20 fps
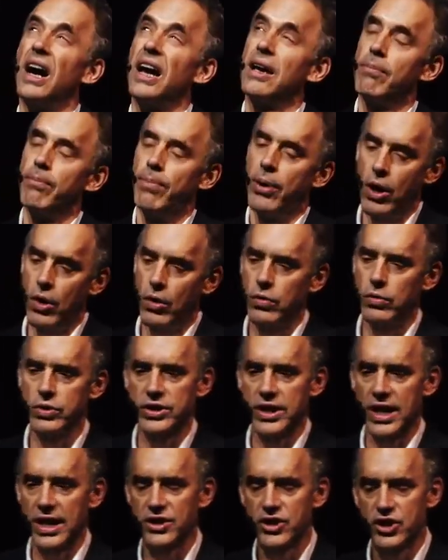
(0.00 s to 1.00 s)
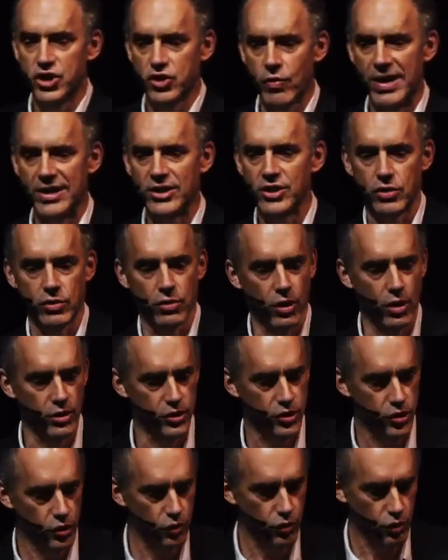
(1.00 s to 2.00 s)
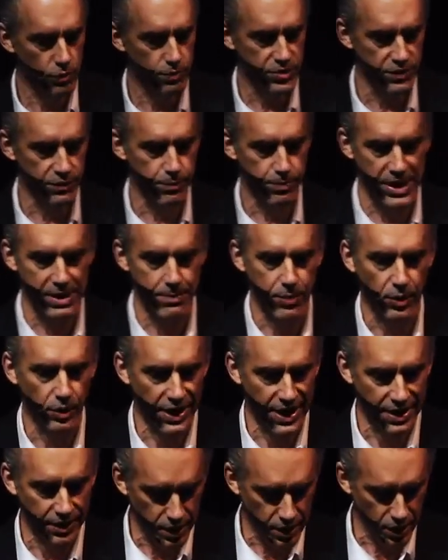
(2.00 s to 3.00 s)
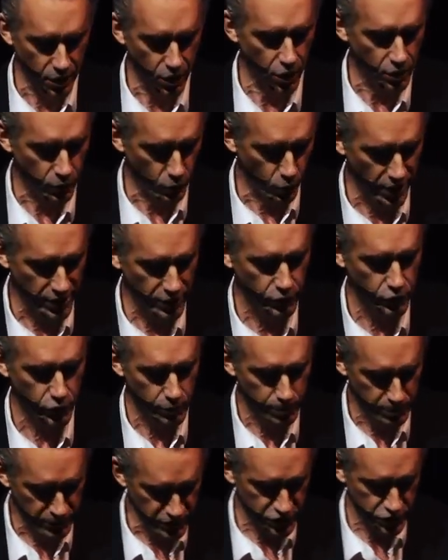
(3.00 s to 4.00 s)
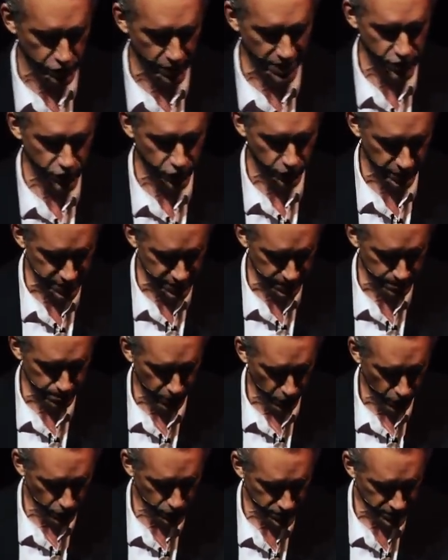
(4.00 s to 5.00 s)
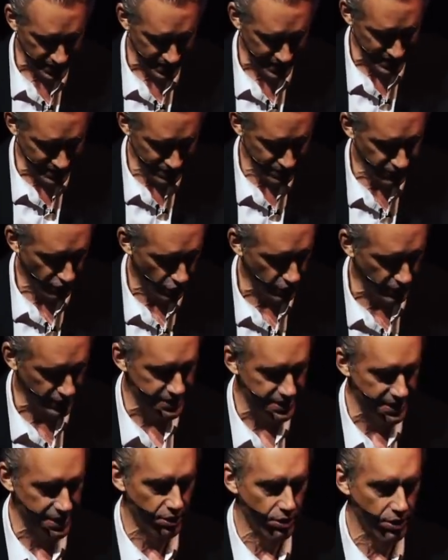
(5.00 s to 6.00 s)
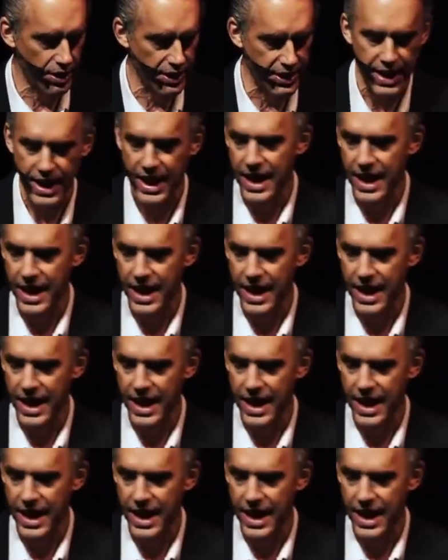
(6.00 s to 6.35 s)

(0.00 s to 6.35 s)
impose a stressor on two groups of people, and on one group the stressor is imposed involuntarily,